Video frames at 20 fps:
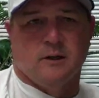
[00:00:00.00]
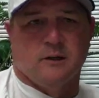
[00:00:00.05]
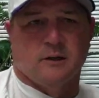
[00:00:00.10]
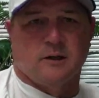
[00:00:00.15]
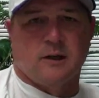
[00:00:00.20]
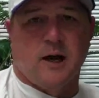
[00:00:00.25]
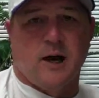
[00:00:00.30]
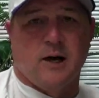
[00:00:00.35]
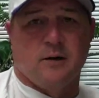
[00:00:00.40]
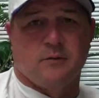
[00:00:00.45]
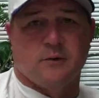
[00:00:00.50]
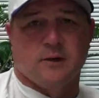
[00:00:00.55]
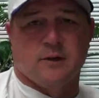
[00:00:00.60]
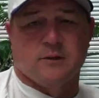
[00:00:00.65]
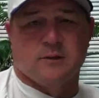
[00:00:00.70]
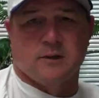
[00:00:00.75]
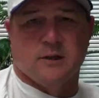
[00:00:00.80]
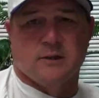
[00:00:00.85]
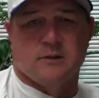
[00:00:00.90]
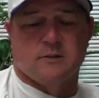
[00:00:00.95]

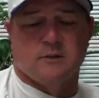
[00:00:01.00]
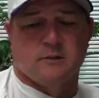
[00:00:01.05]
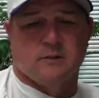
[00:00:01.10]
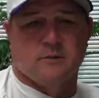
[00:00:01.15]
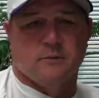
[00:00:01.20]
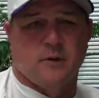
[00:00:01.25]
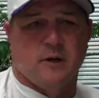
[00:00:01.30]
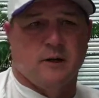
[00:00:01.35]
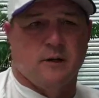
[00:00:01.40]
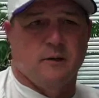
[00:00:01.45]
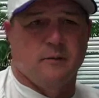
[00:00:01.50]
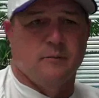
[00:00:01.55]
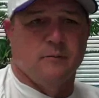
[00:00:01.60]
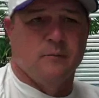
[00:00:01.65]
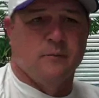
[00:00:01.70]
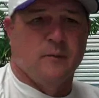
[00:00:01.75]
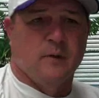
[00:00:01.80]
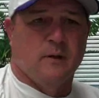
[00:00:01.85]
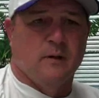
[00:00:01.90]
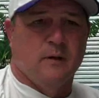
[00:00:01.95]
confidence into them.
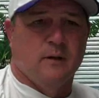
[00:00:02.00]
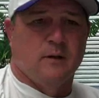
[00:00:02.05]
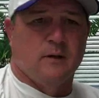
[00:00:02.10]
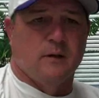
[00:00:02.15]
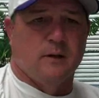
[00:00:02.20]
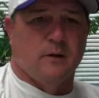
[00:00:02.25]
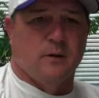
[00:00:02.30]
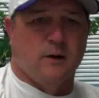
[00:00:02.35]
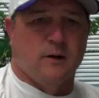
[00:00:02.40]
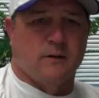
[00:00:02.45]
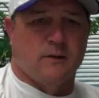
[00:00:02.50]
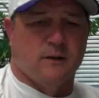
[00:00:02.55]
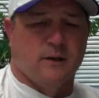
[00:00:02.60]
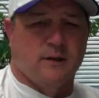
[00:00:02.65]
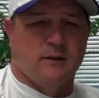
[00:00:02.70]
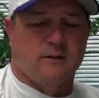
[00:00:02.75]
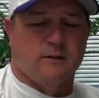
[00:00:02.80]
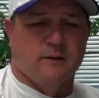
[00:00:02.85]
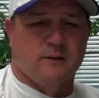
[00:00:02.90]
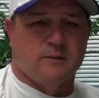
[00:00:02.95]
I
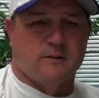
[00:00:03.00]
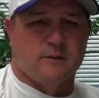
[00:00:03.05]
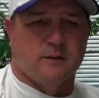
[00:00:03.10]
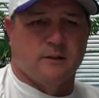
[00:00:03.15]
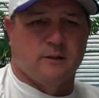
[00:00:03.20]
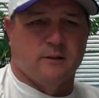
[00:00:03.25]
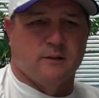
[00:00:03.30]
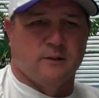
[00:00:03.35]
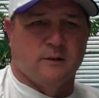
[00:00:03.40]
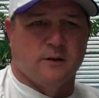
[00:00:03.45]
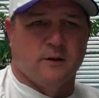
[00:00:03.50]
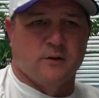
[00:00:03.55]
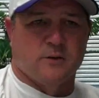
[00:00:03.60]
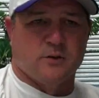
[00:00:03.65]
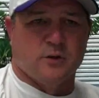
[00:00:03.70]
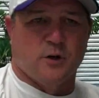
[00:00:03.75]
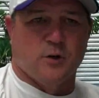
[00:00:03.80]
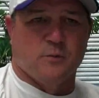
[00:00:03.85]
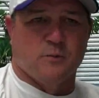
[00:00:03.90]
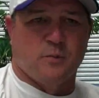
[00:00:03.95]
think that there are
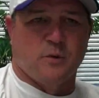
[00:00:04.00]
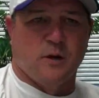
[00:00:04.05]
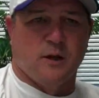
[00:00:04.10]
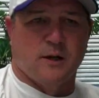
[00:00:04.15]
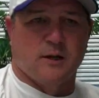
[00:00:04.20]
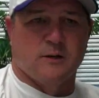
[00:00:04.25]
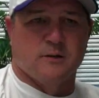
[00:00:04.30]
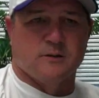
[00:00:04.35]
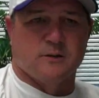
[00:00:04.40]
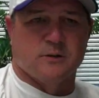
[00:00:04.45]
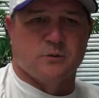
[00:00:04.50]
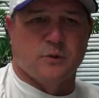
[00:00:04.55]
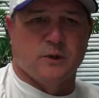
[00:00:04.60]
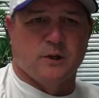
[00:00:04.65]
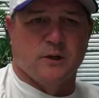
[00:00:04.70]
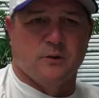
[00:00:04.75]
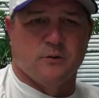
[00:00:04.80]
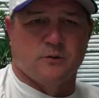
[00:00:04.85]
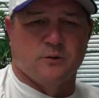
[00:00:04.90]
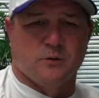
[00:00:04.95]
certain players, as we
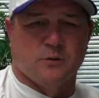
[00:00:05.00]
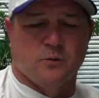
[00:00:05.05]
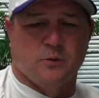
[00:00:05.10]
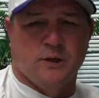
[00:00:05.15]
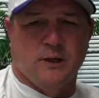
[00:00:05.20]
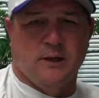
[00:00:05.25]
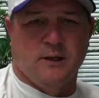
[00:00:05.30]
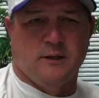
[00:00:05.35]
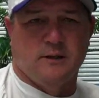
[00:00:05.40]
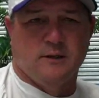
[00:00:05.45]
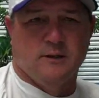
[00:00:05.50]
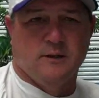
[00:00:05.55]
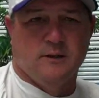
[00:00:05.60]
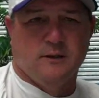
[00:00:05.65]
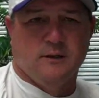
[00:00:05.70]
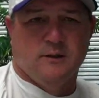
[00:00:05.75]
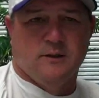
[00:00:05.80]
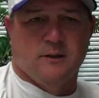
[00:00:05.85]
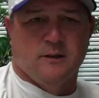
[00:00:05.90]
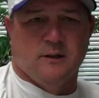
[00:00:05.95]
go through the week,
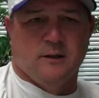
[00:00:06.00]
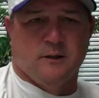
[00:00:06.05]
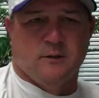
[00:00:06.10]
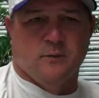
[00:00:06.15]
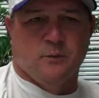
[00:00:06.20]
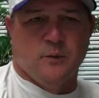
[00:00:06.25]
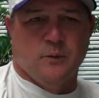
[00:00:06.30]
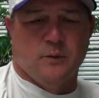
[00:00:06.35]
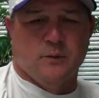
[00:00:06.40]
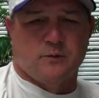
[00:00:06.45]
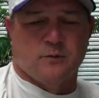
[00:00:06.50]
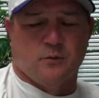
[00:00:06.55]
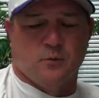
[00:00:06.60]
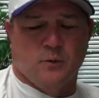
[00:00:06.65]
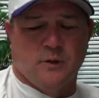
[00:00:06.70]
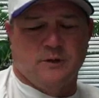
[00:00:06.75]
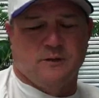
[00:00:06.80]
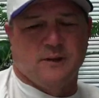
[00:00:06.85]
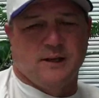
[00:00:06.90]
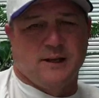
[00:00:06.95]

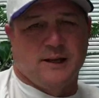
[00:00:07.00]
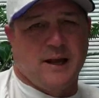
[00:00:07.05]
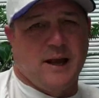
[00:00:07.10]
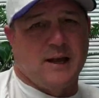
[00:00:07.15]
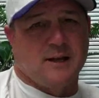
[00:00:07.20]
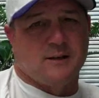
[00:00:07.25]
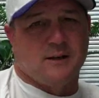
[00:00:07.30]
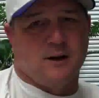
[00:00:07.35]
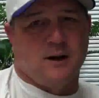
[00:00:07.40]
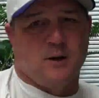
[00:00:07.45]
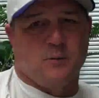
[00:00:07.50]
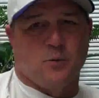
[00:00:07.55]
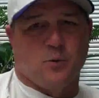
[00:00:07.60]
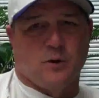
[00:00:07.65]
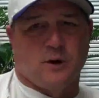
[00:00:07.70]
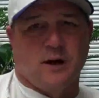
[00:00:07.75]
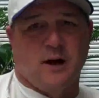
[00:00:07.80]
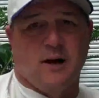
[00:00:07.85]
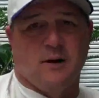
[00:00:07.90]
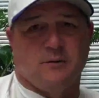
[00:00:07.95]
they gained a lot
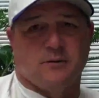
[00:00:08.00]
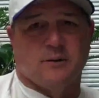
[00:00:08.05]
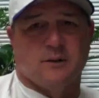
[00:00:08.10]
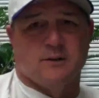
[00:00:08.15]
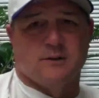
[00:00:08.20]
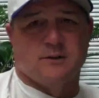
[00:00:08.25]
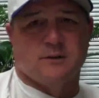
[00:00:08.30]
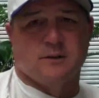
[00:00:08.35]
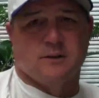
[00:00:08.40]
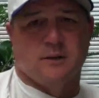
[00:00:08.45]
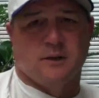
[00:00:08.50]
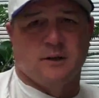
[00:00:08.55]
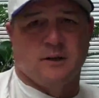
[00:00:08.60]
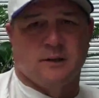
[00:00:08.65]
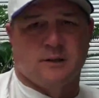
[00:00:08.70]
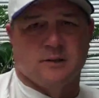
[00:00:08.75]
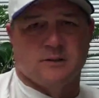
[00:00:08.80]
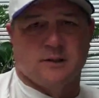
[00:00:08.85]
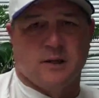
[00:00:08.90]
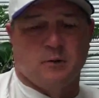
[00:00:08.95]
more confidence
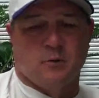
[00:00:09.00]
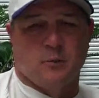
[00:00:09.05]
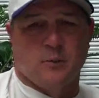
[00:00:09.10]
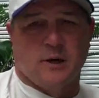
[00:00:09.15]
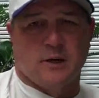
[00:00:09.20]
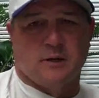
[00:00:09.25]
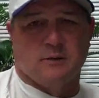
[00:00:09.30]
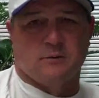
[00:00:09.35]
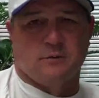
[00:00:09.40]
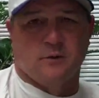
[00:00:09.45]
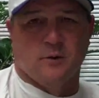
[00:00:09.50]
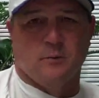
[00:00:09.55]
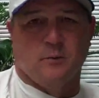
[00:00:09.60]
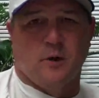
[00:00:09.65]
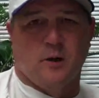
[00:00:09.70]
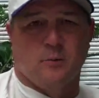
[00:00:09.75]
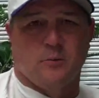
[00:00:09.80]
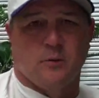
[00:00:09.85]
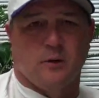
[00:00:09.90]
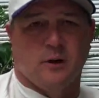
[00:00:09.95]
because they were making
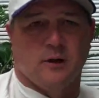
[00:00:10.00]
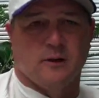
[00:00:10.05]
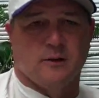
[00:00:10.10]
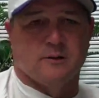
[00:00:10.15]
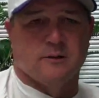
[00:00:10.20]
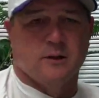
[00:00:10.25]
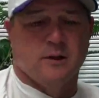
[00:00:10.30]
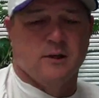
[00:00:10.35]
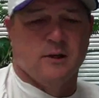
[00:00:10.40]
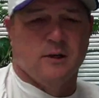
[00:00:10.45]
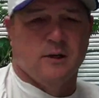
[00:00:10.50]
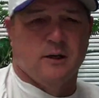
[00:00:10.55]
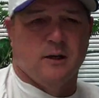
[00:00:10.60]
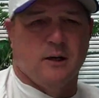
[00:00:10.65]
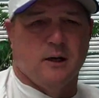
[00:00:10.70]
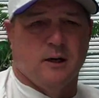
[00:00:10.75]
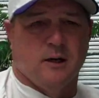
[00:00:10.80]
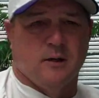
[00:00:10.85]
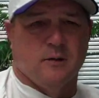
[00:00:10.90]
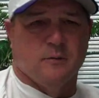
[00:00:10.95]
football plays.
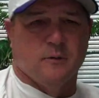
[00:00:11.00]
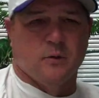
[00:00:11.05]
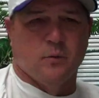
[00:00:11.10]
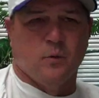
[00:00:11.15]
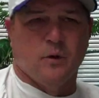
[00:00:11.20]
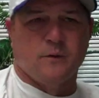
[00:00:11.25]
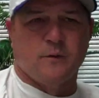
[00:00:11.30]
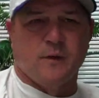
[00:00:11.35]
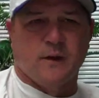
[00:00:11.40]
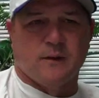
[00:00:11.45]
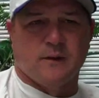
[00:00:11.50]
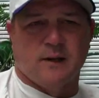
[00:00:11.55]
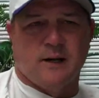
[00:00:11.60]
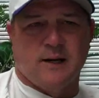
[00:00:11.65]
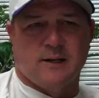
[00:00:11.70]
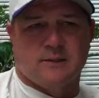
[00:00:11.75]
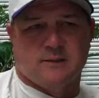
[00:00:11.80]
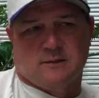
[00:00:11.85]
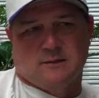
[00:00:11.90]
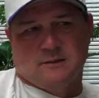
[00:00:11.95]
But one thing
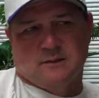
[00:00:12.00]
that